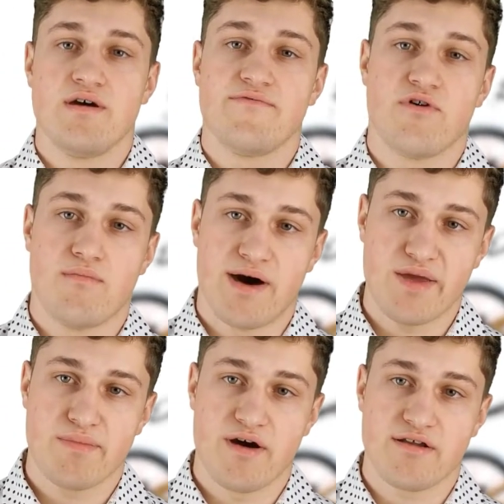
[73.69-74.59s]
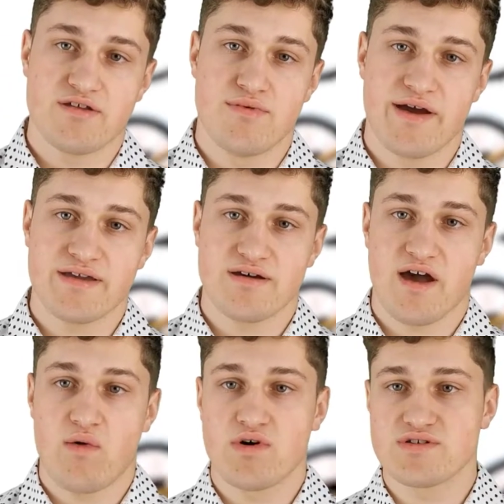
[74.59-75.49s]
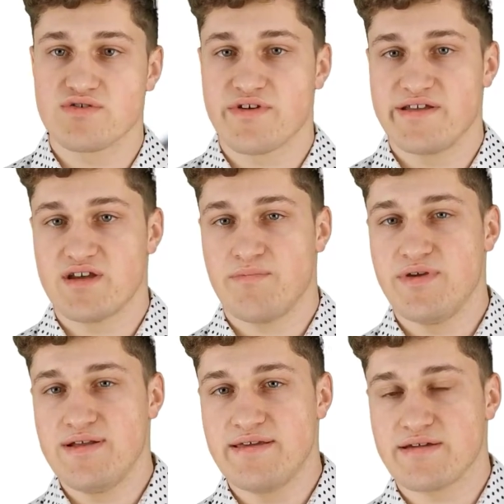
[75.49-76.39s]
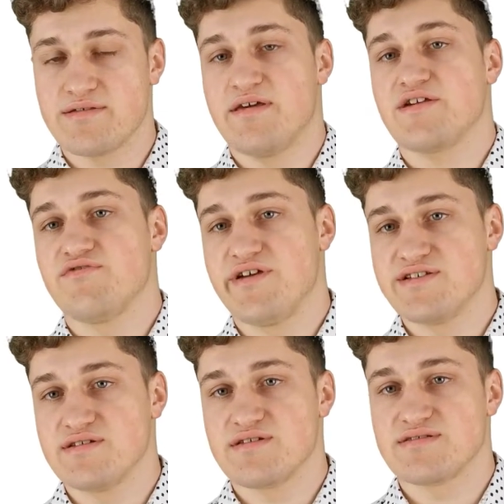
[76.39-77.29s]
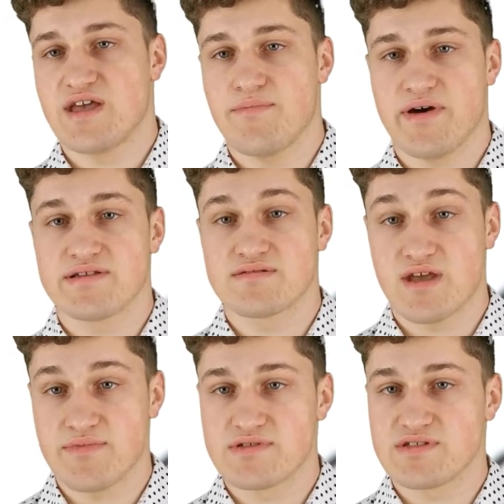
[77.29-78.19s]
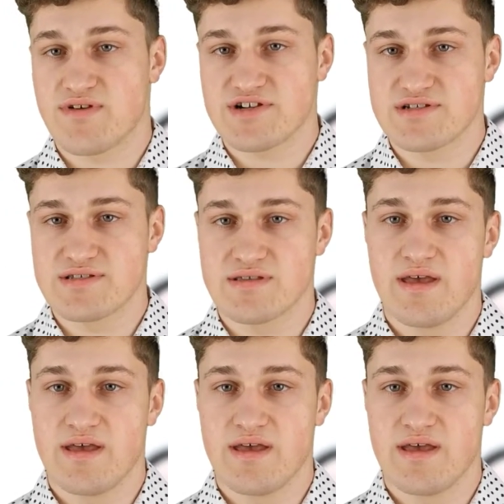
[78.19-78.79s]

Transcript: For my Barter e-bike, I want to create appealing and accurate step-by-step -step instructions